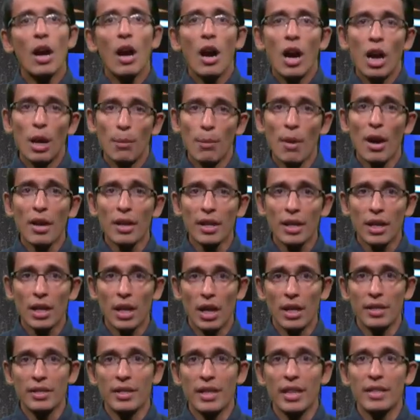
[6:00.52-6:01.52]
Harmonic
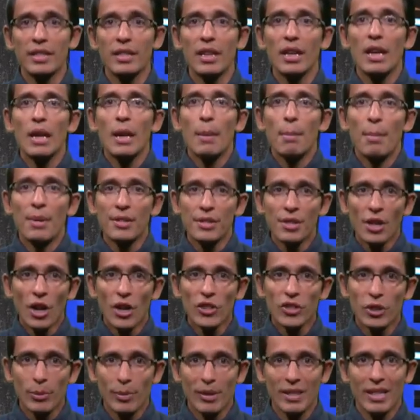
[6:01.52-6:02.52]
content must
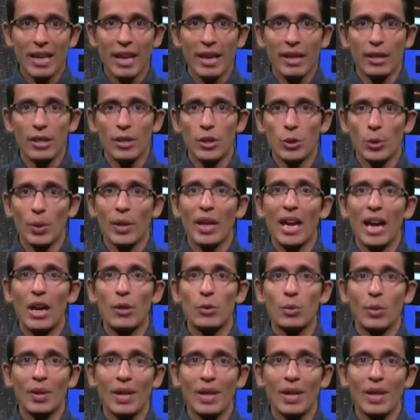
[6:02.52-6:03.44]
also be taken into account